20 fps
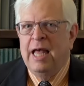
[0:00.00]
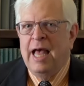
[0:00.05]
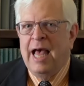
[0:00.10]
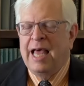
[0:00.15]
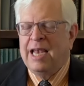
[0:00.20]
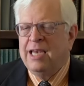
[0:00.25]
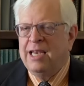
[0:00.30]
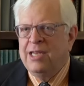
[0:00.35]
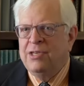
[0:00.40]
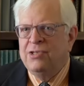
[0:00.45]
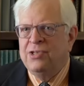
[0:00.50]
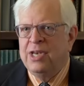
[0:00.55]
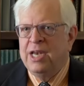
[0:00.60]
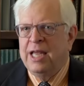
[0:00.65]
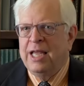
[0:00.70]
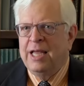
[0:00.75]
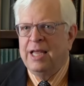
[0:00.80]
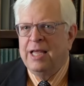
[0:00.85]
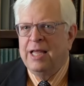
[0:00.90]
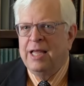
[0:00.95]
and
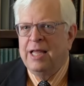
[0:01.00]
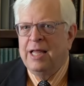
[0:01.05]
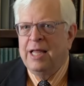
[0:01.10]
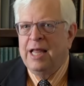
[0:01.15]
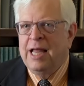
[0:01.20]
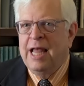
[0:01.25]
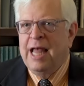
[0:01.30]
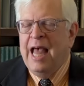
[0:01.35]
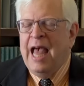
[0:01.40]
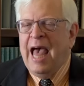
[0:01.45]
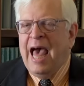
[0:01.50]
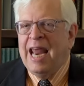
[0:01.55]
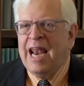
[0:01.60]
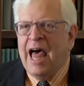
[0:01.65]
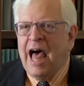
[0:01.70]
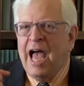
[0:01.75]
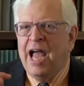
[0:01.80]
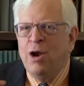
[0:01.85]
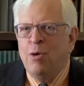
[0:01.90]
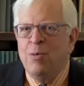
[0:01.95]
listening. And
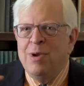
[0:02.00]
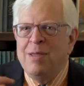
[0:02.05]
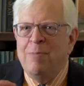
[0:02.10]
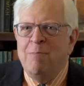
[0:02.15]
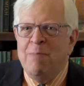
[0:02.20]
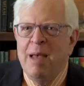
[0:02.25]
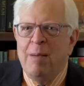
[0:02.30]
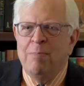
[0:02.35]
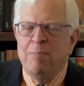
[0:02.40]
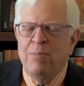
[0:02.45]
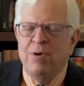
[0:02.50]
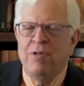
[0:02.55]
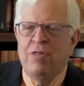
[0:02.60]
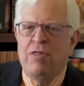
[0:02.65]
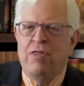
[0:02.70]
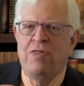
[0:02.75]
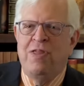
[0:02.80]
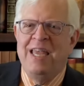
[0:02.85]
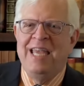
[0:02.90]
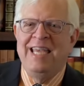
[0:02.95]
I remember
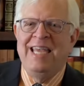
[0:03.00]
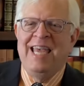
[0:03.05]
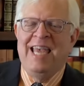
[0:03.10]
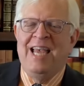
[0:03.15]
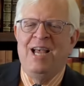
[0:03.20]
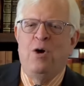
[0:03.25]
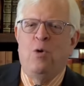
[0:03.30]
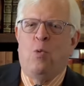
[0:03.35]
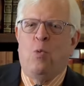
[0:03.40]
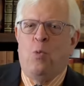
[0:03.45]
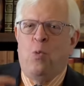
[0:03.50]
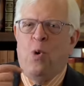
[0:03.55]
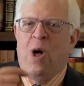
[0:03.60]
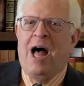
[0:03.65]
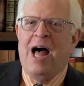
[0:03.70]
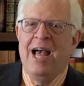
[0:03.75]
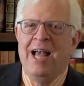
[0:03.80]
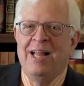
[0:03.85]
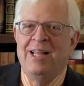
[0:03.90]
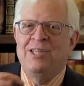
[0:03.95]
thinking
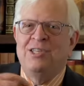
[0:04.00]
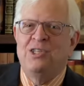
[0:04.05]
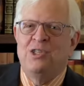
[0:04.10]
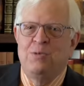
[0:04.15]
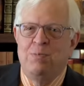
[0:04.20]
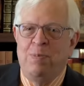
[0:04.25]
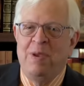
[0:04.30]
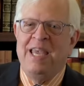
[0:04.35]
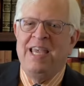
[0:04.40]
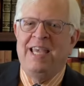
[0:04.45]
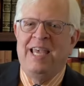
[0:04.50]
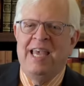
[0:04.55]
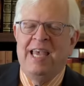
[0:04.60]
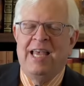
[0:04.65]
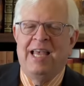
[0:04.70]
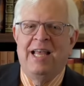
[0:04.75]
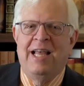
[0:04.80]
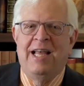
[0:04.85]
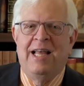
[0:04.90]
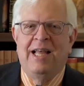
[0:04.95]
while
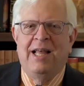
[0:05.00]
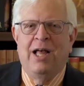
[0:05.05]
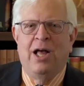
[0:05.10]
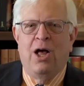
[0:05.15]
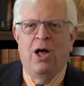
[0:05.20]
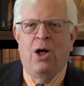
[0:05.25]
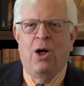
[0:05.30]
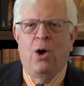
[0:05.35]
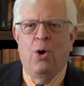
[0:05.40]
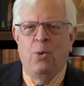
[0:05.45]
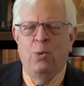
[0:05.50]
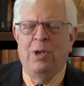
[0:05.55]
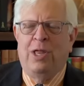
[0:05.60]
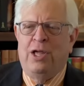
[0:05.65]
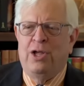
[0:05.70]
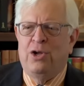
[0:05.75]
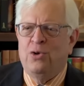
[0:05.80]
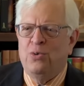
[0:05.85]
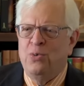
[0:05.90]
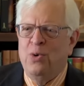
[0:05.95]
speaking,
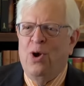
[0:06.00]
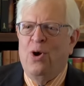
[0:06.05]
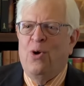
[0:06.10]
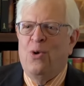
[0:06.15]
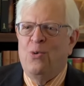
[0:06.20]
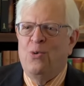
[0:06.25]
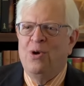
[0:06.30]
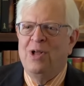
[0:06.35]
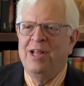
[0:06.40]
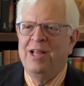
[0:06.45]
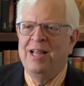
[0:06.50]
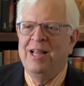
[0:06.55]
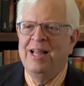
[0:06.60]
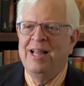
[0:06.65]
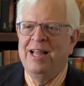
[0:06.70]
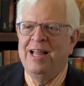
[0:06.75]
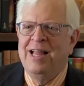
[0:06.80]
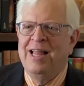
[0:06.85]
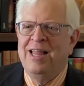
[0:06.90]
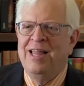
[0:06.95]
holy crow,
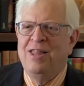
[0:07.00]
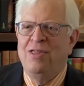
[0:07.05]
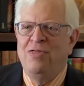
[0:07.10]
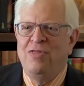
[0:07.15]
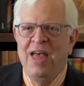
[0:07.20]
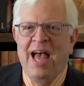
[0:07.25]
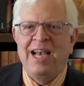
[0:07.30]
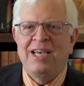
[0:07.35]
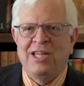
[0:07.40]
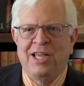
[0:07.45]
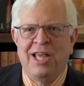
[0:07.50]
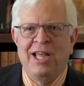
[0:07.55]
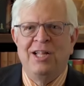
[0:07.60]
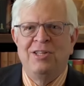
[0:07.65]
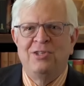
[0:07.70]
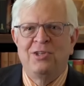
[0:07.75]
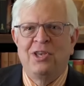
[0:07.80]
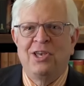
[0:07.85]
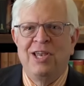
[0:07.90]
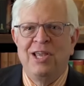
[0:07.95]
that
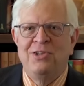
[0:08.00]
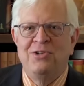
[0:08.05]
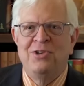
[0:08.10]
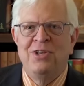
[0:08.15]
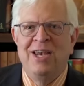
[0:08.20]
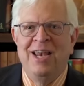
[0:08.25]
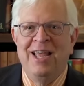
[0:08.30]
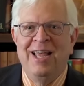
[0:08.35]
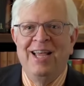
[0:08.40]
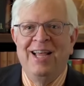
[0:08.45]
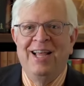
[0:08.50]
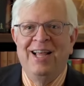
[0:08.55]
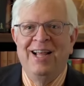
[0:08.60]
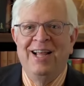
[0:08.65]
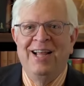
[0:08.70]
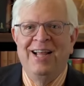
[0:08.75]
kid's listening.